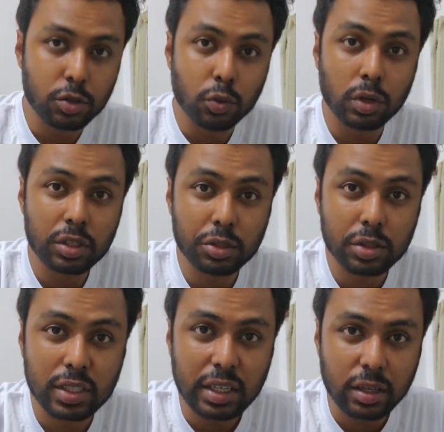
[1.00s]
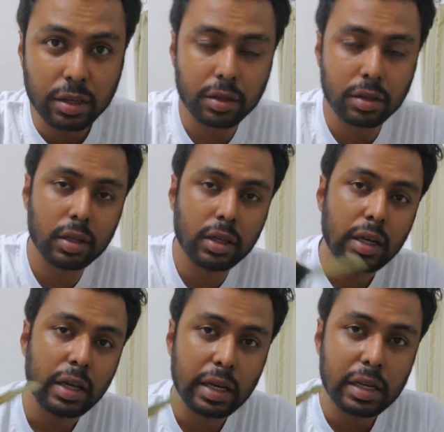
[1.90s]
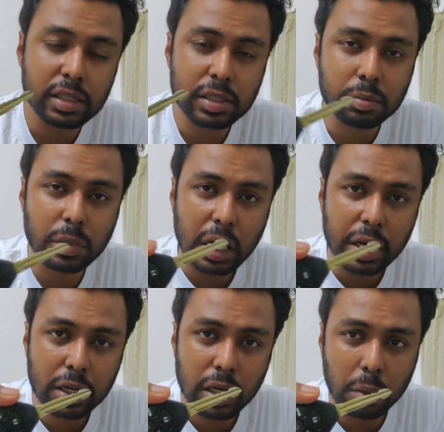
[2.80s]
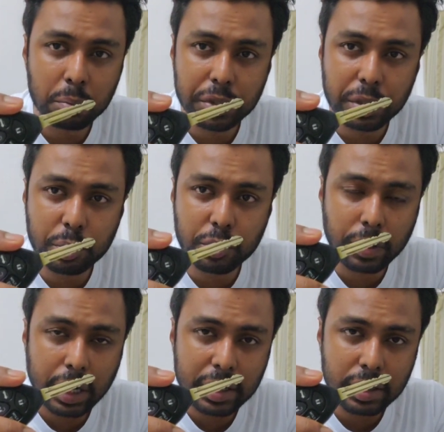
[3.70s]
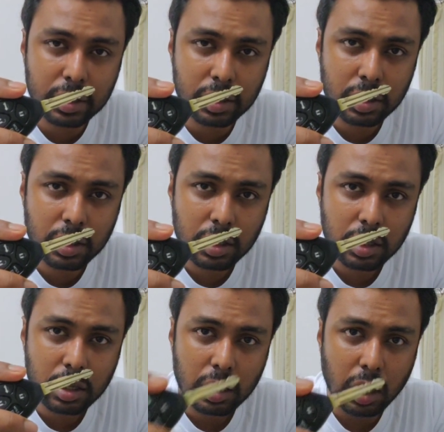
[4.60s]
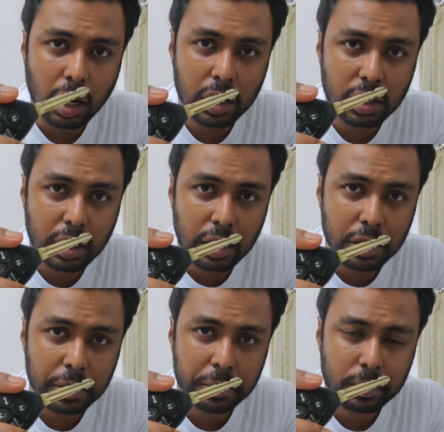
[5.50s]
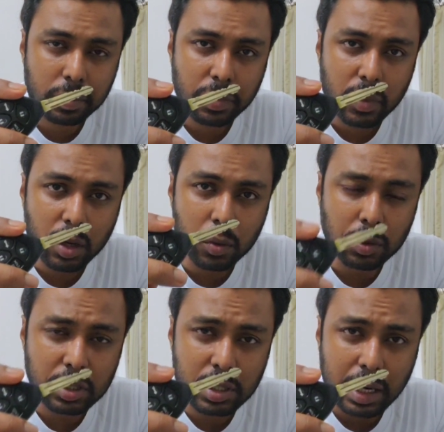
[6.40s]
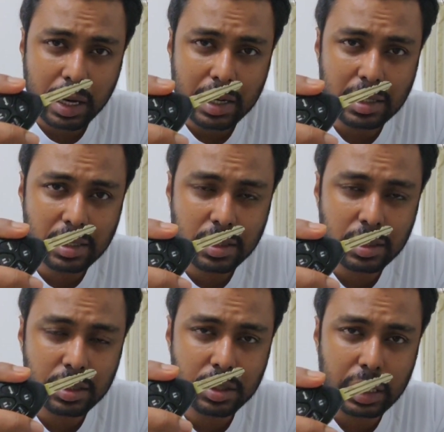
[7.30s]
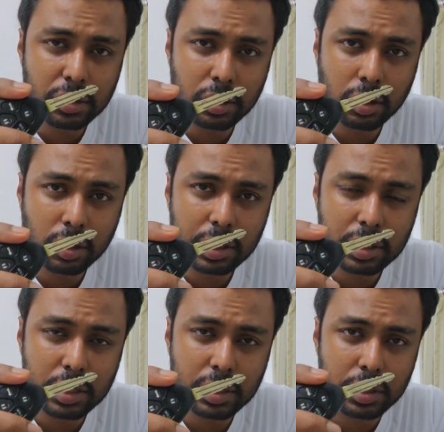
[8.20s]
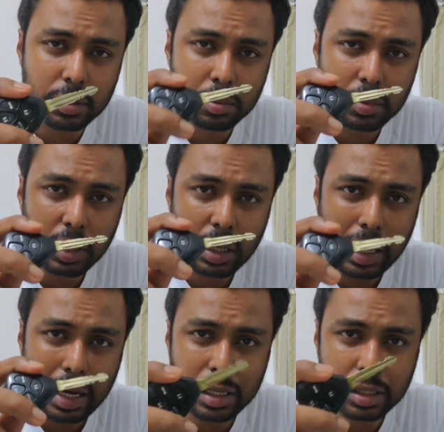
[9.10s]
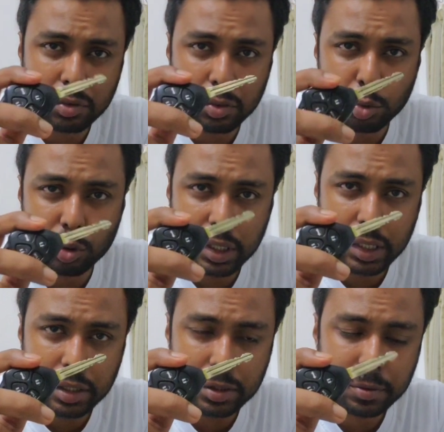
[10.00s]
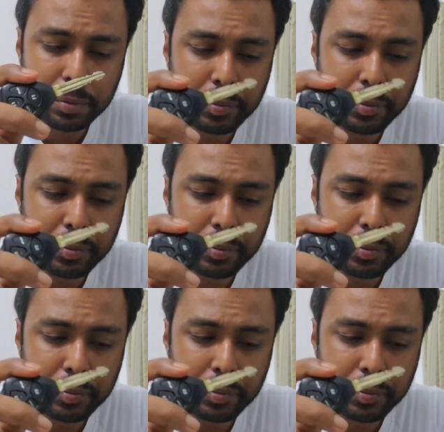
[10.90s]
So what you see here is my company provided car key, which has central locking system and a remote in it.